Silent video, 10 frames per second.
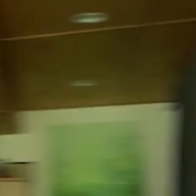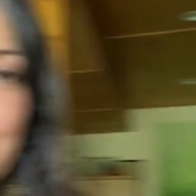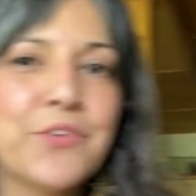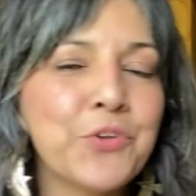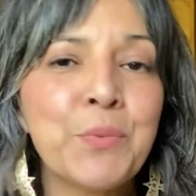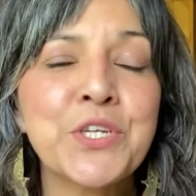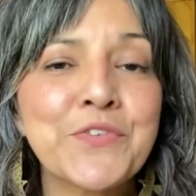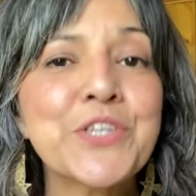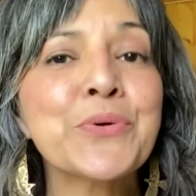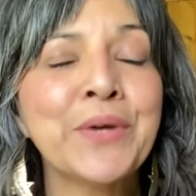Thank you so much
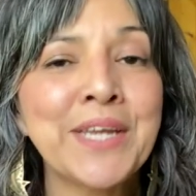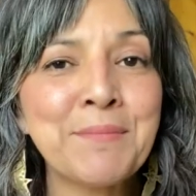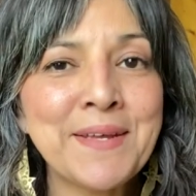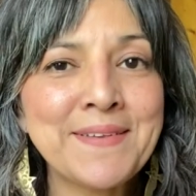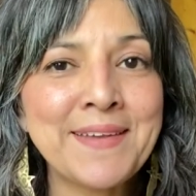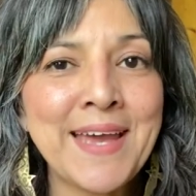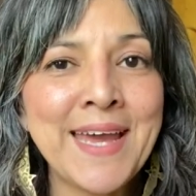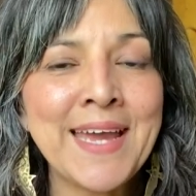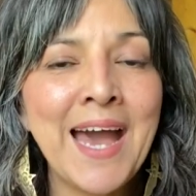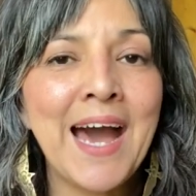for joining me
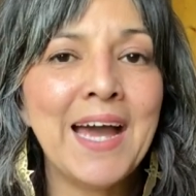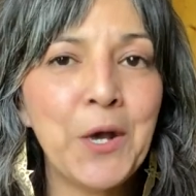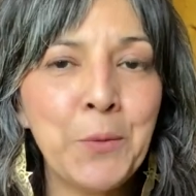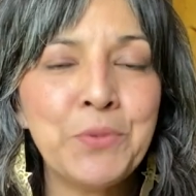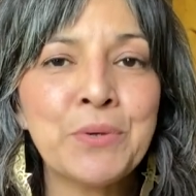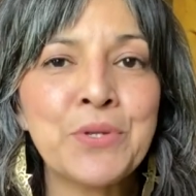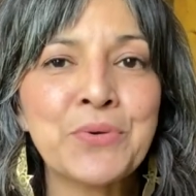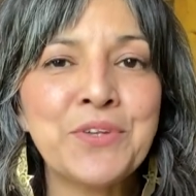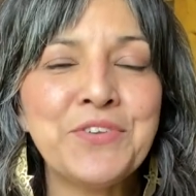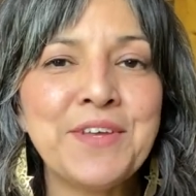today. I hope you
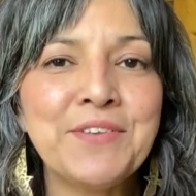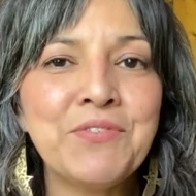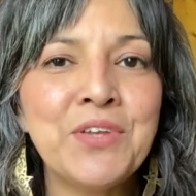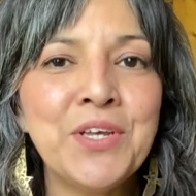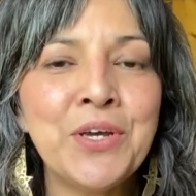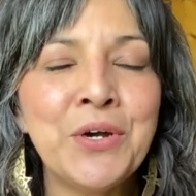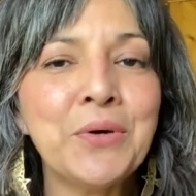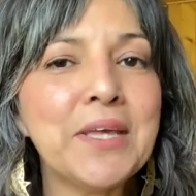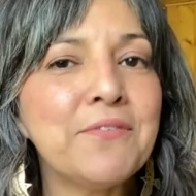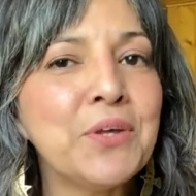enjoyed today's video.
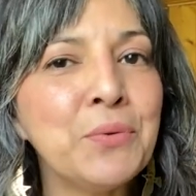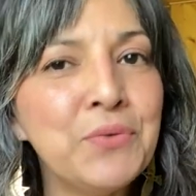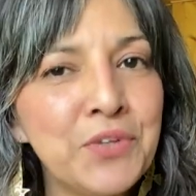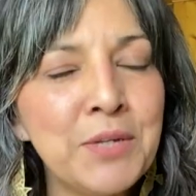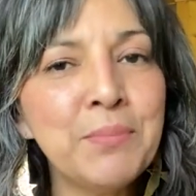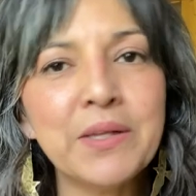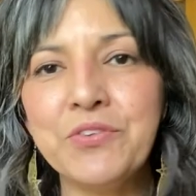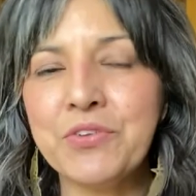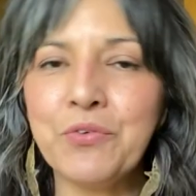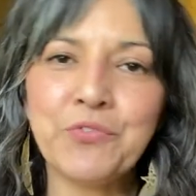If you did,
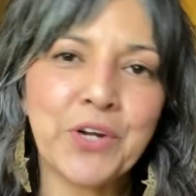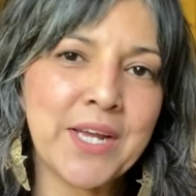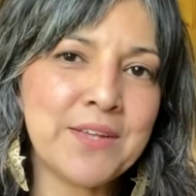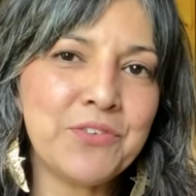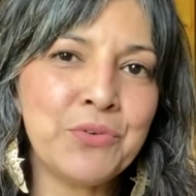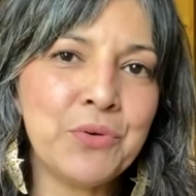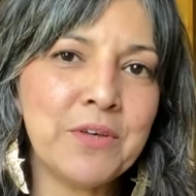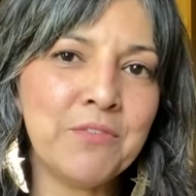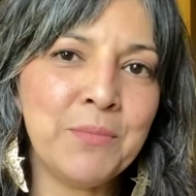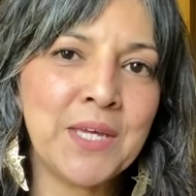please don't forget to
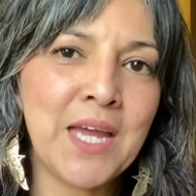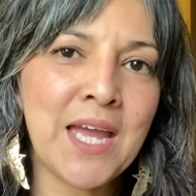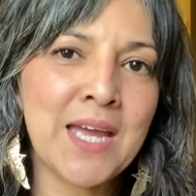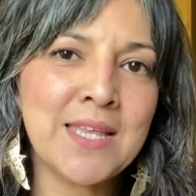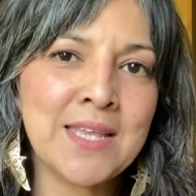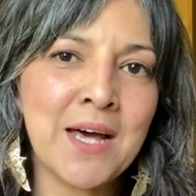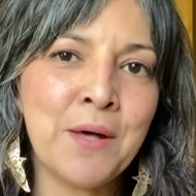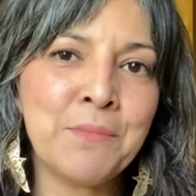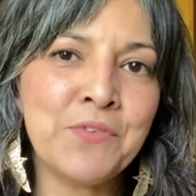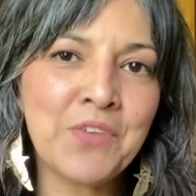give me a
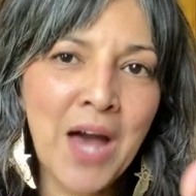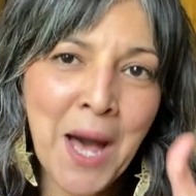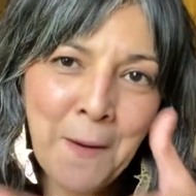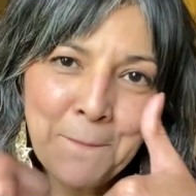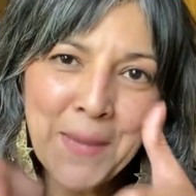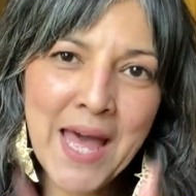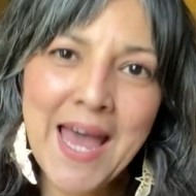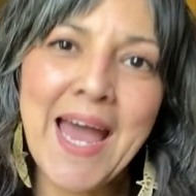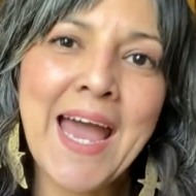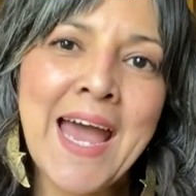thumbs up
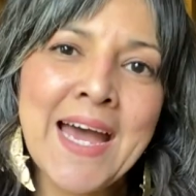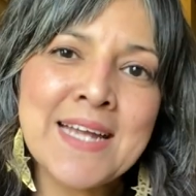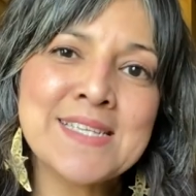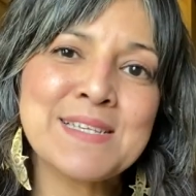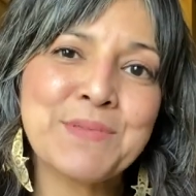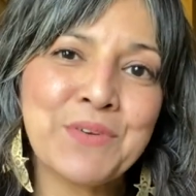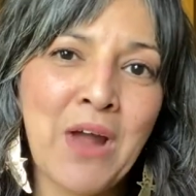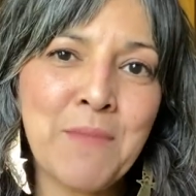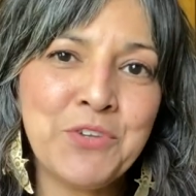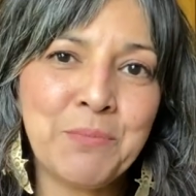and
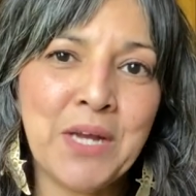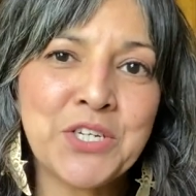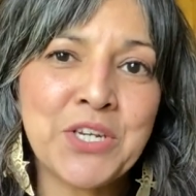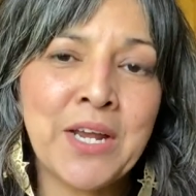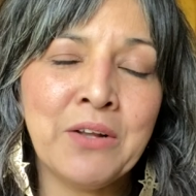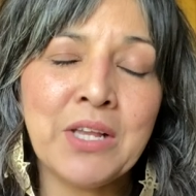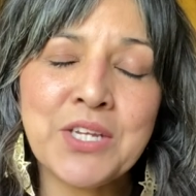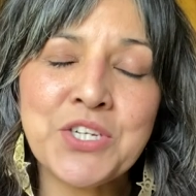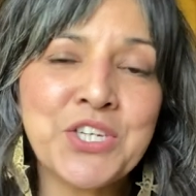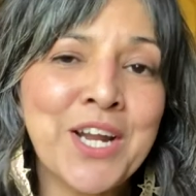subscribe to my channel
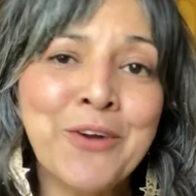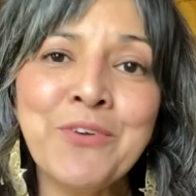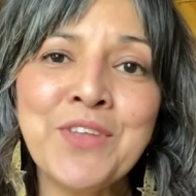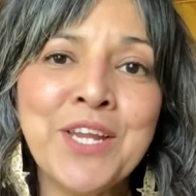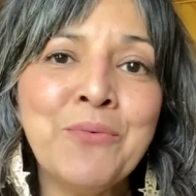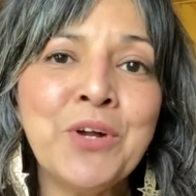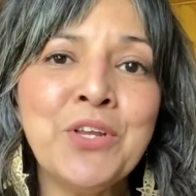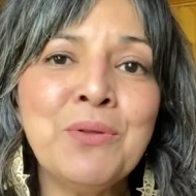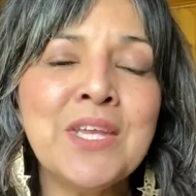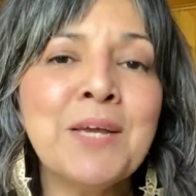and share with anyone
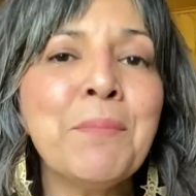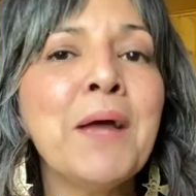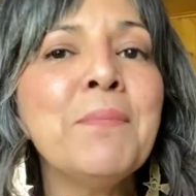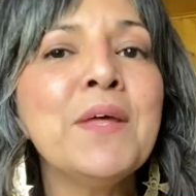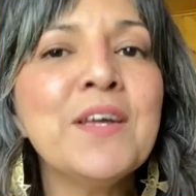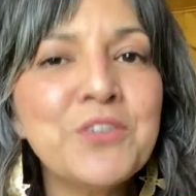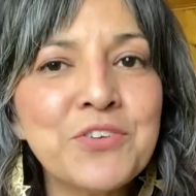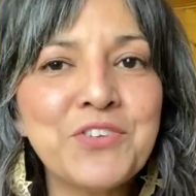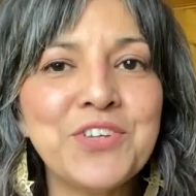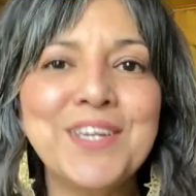you think might be
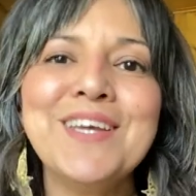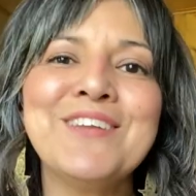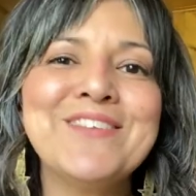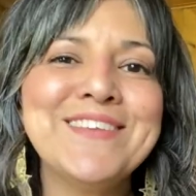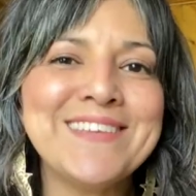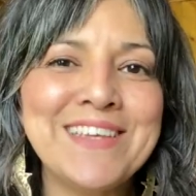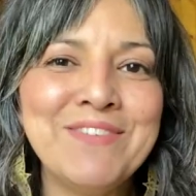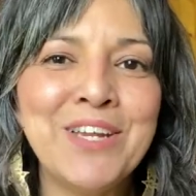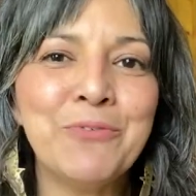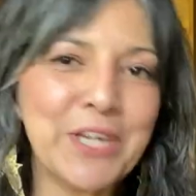interested in
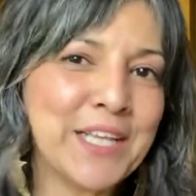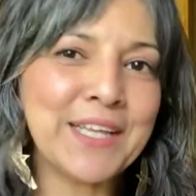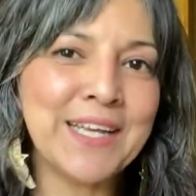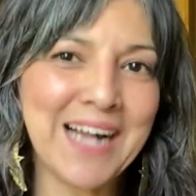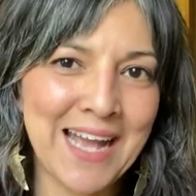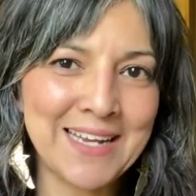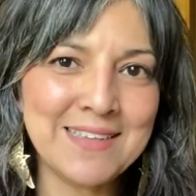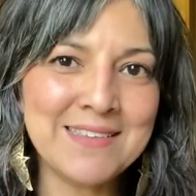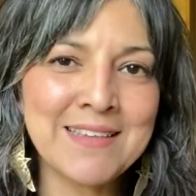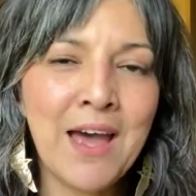receiving weekly
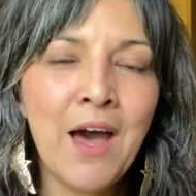guidance